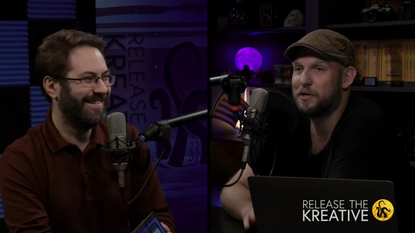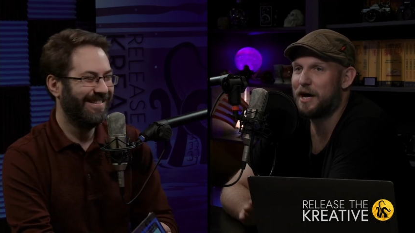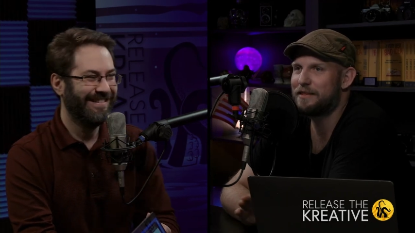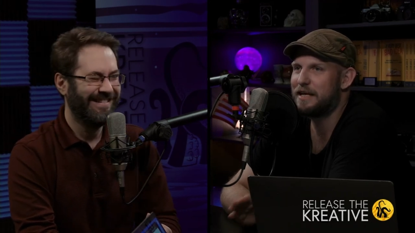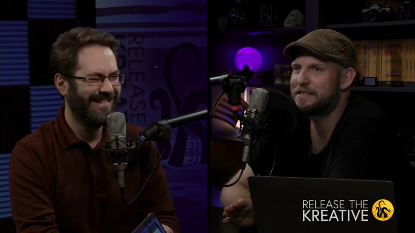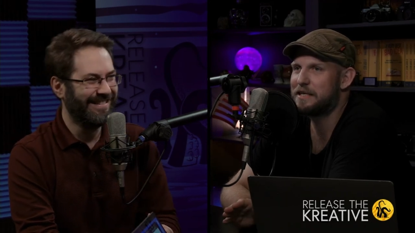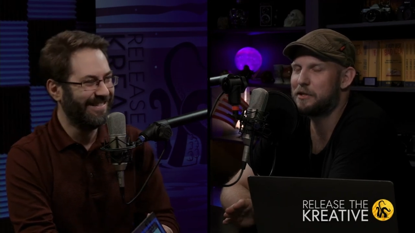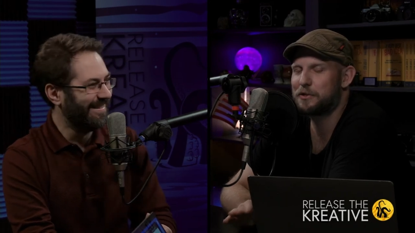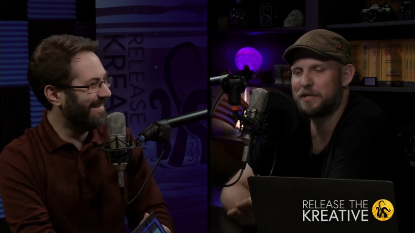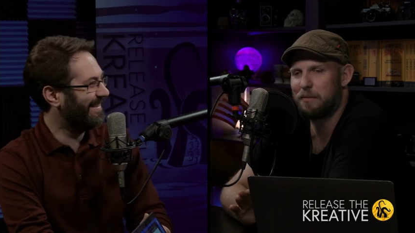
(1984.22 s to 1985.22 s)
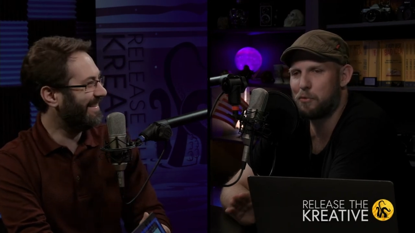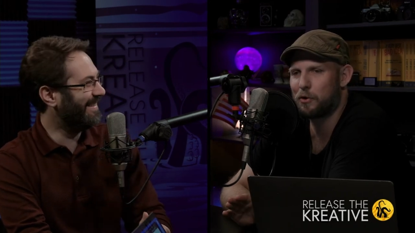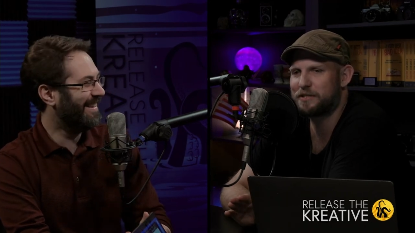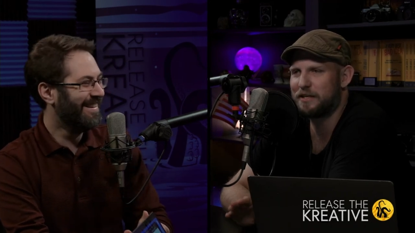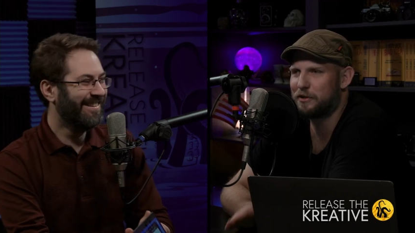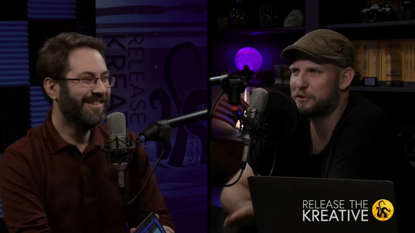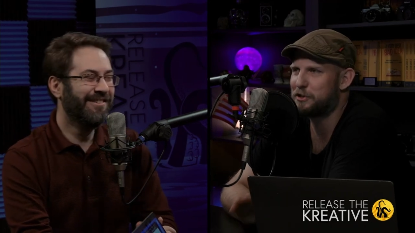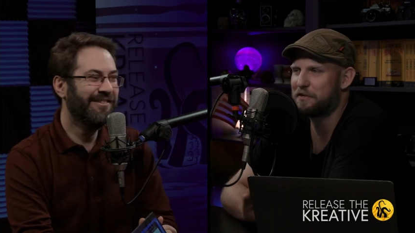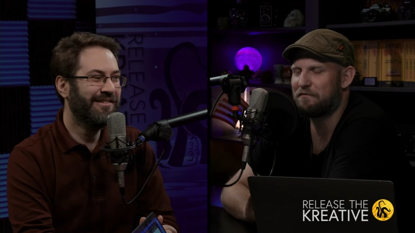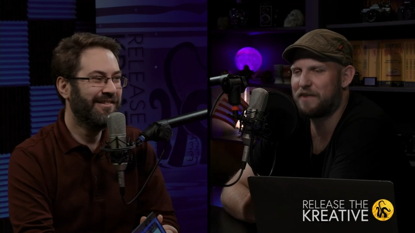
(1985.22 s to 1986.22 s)
Speaker 1: Not less cylinders, not more
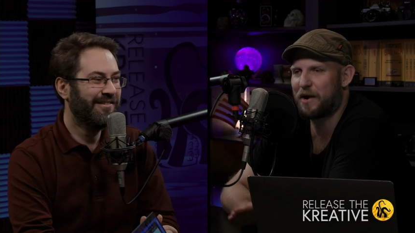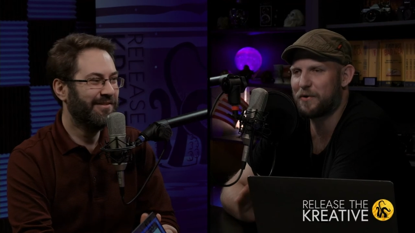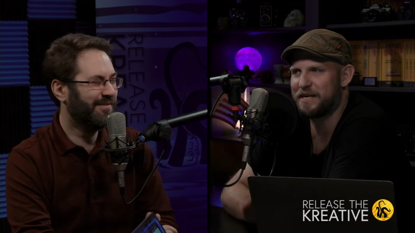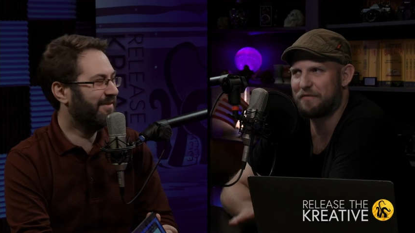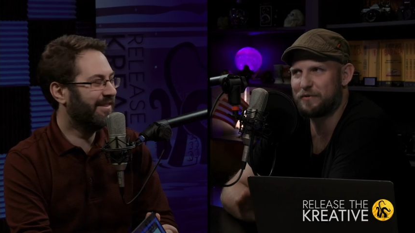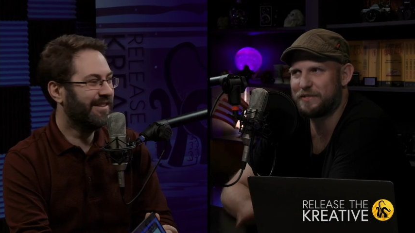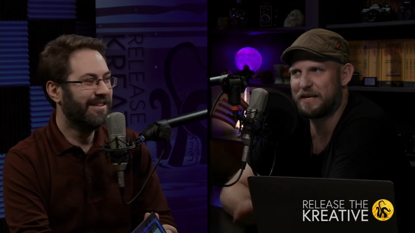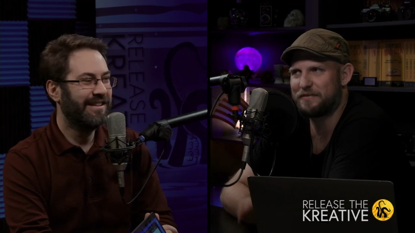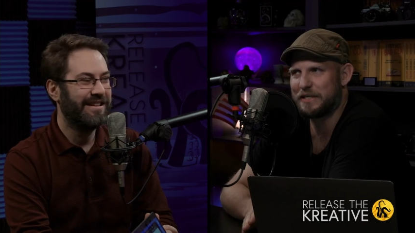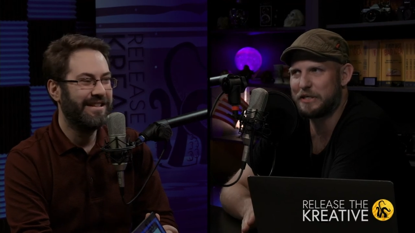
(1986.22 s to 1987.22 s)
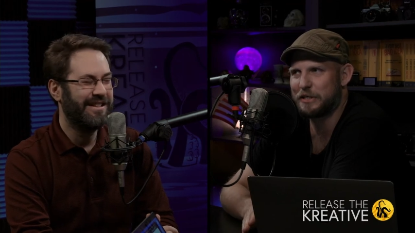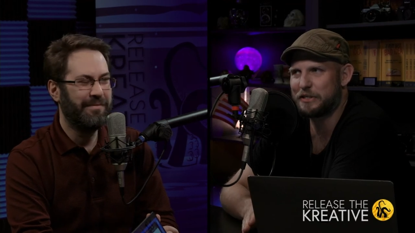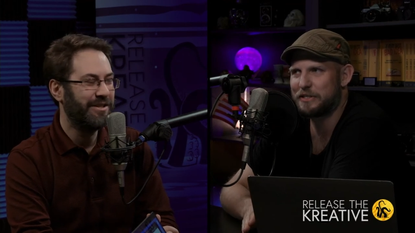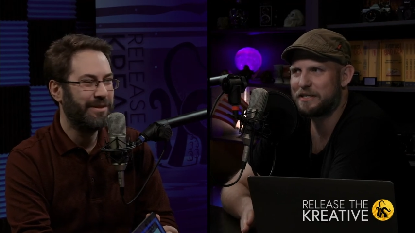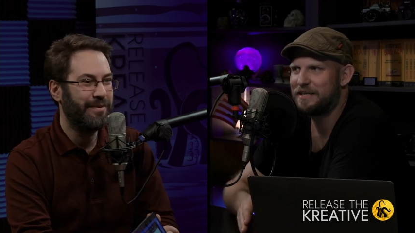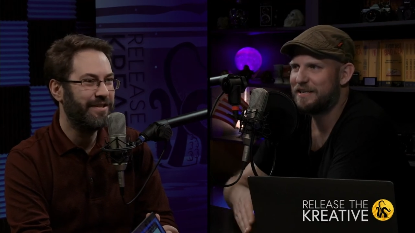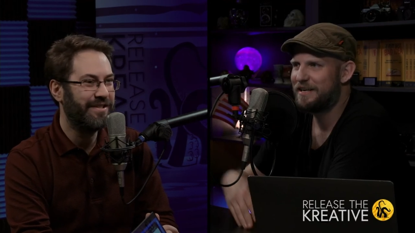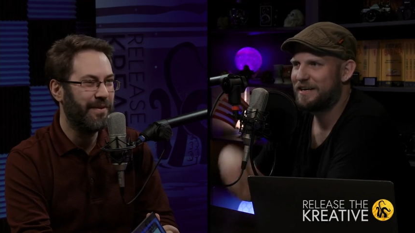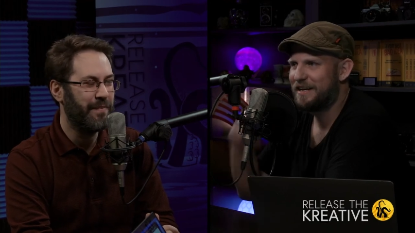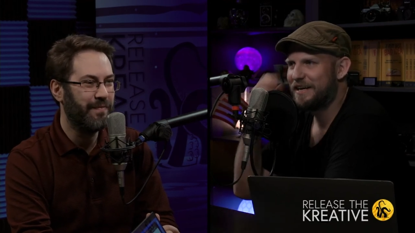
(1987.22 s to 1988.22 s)
cylinders, just a very different set of cylinders. There must have
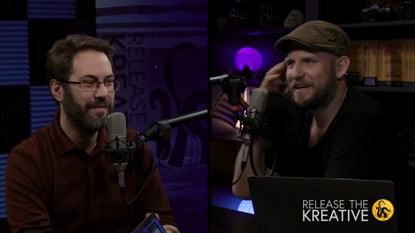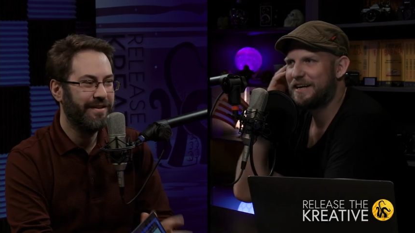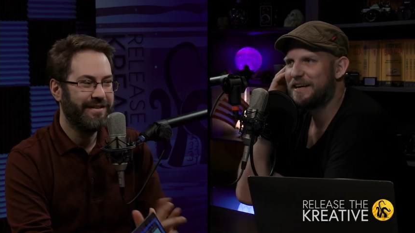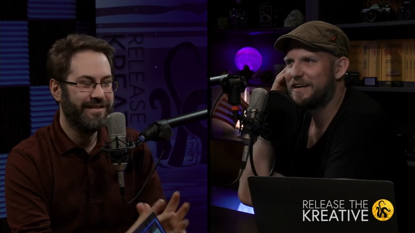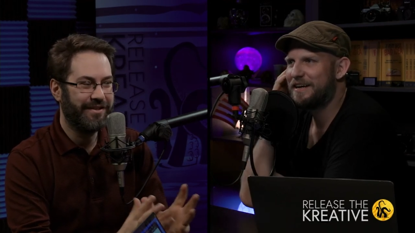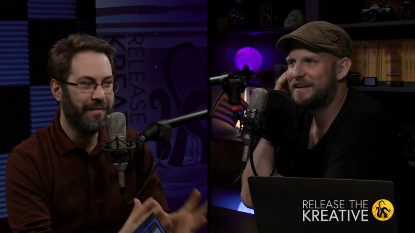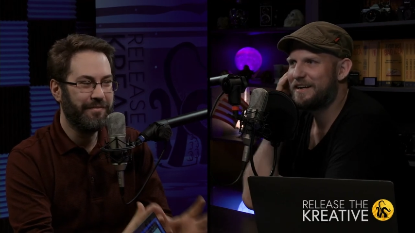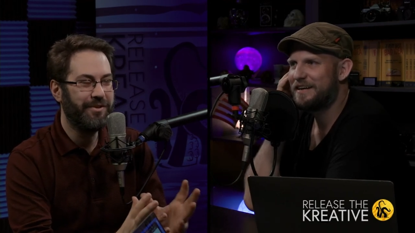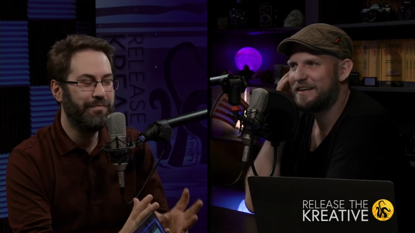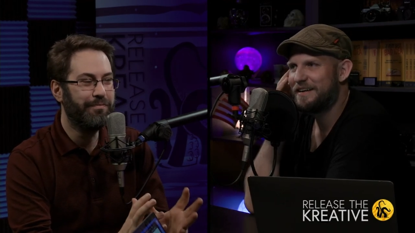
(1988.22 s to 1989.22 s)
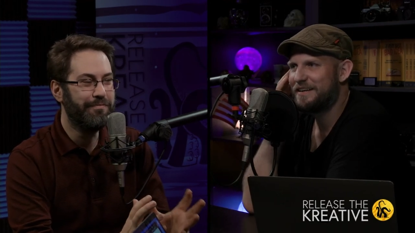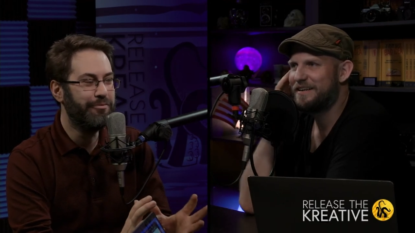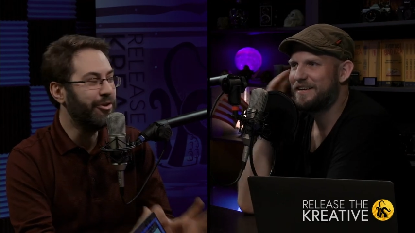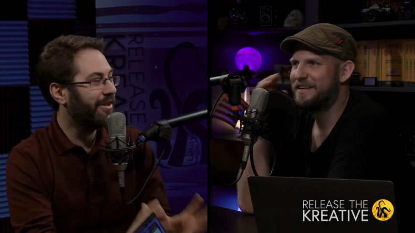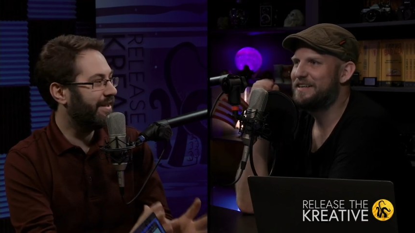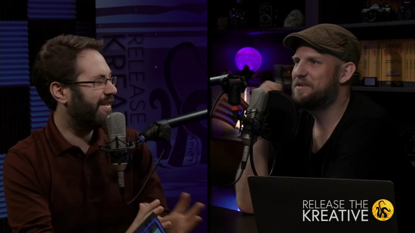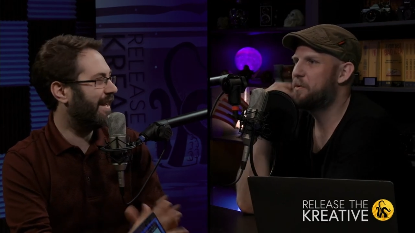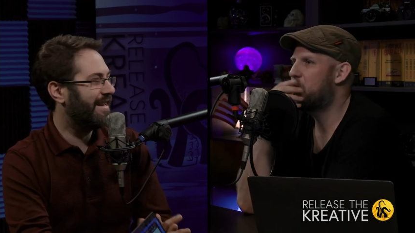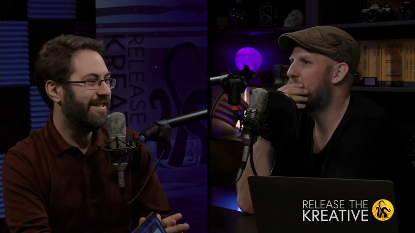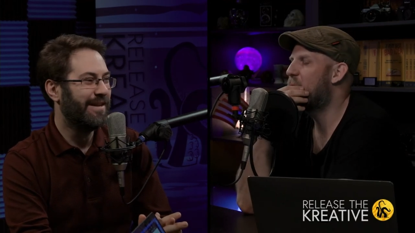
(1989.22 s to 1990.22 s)
Speaker 2: been some some
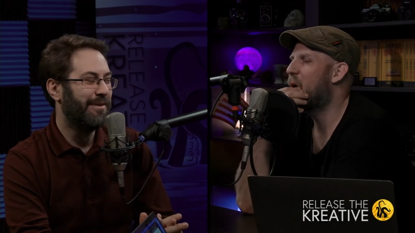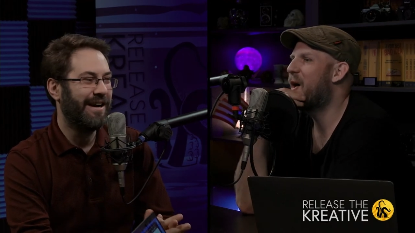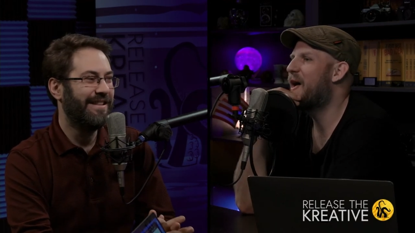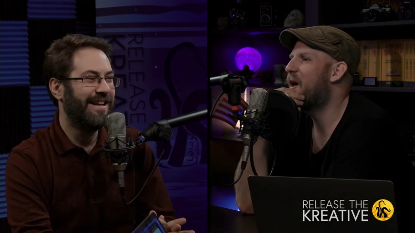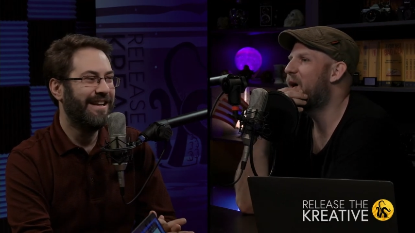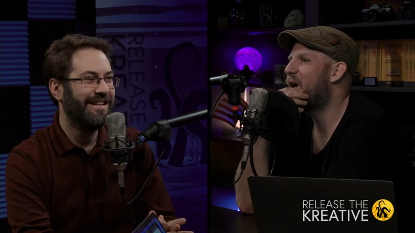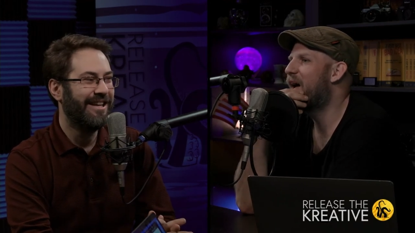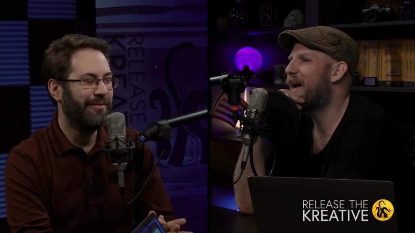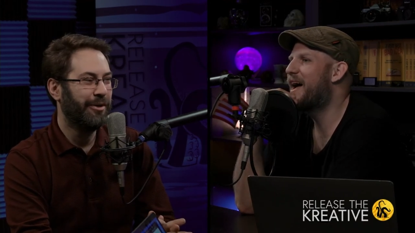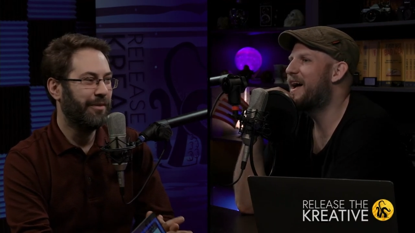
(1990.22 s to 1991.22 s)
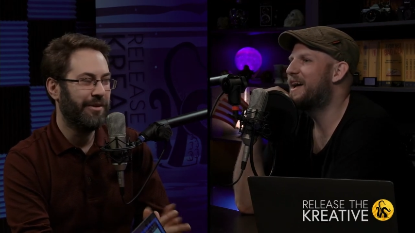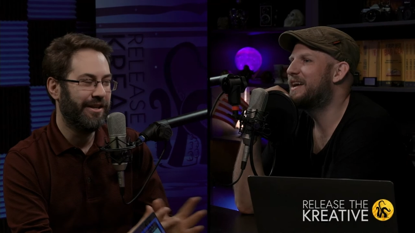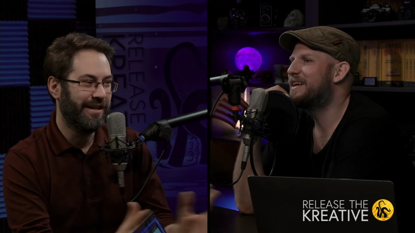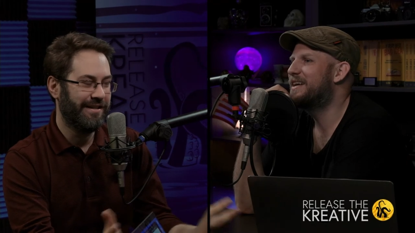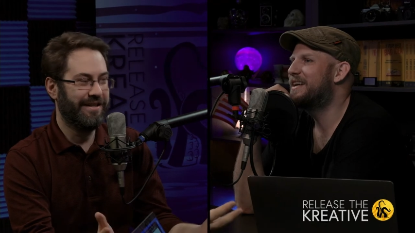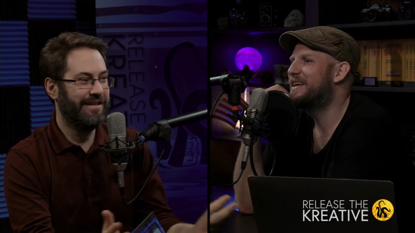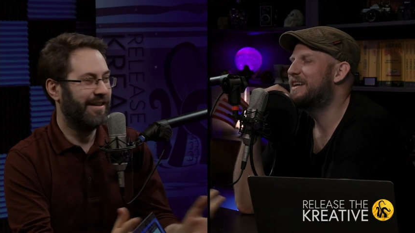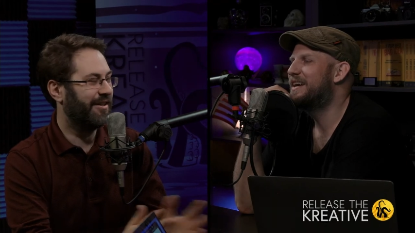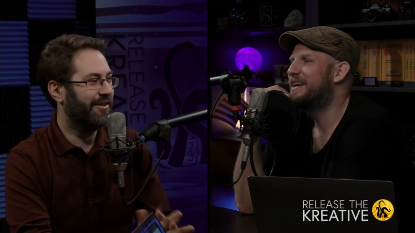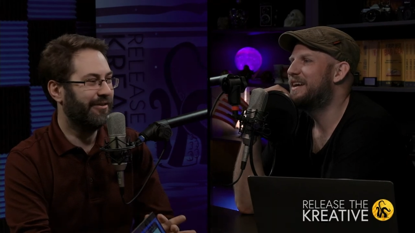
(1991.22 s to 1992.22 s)
brilliant idea behind that that Wikipedia did
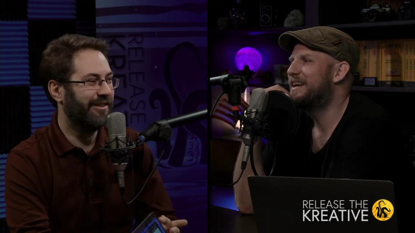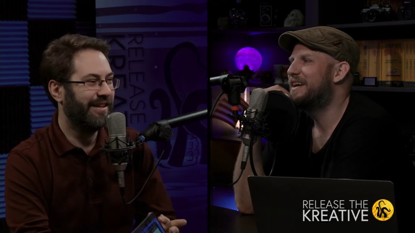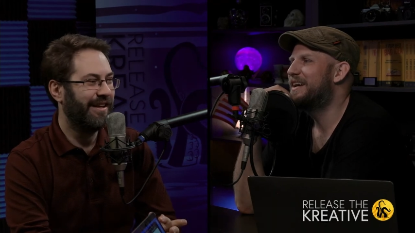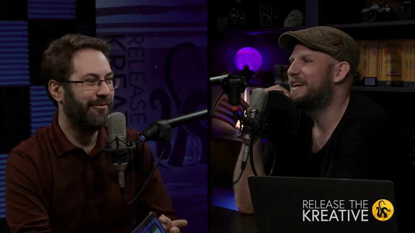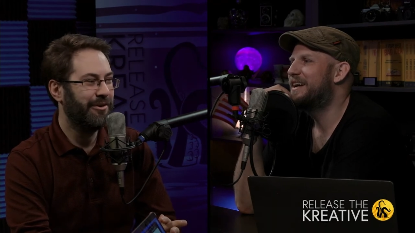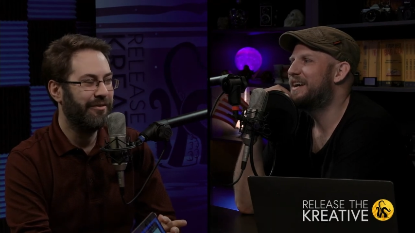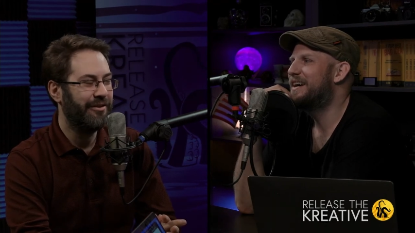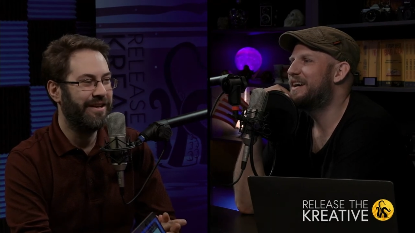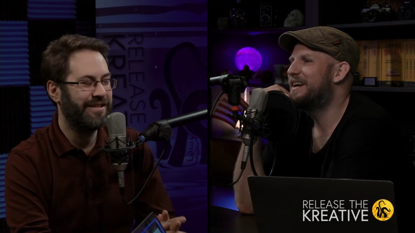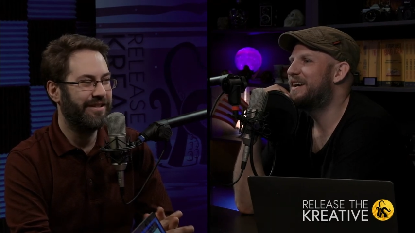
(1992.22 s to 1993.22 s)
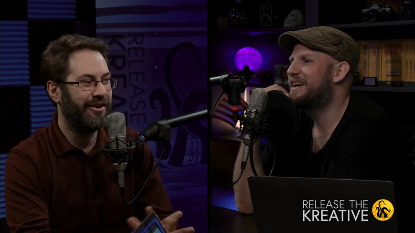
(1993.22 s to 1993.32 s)
not cover. Like, I wonder if he has an